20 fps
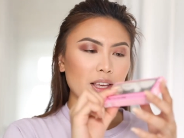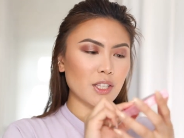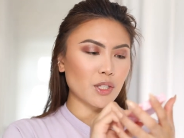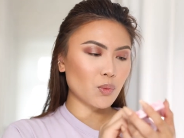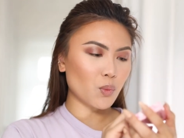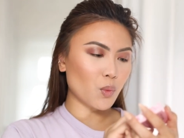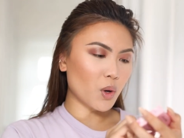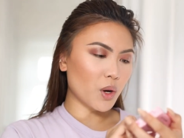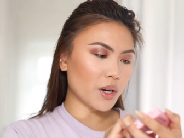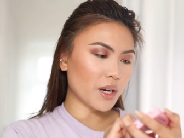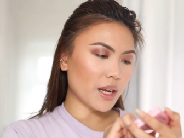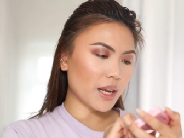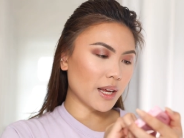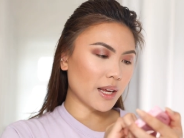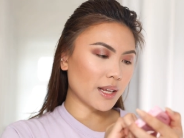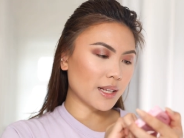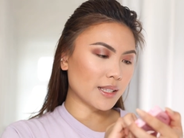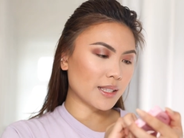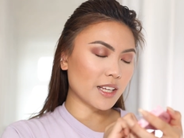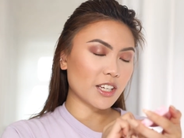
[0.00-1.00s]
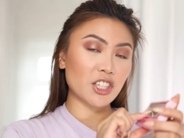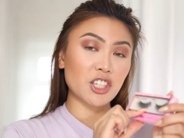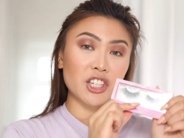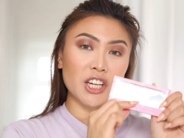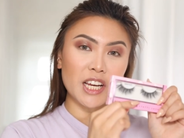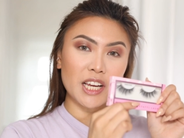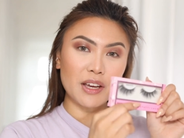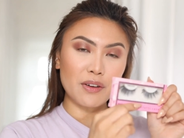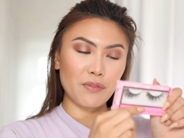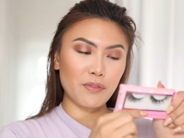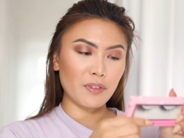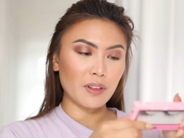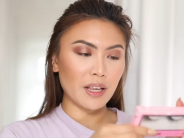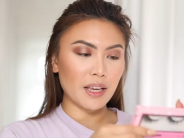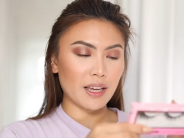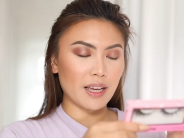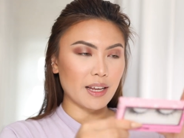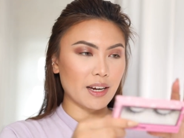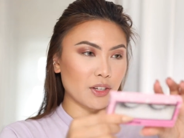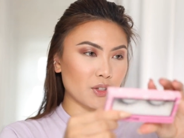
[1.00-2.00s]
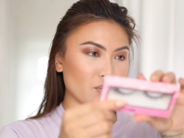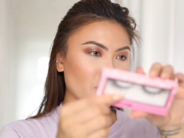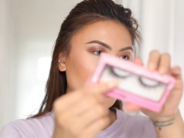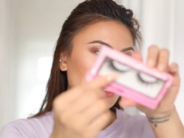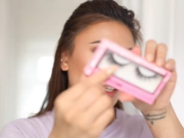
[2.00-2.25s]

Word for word: This one is Chick Flick, and it's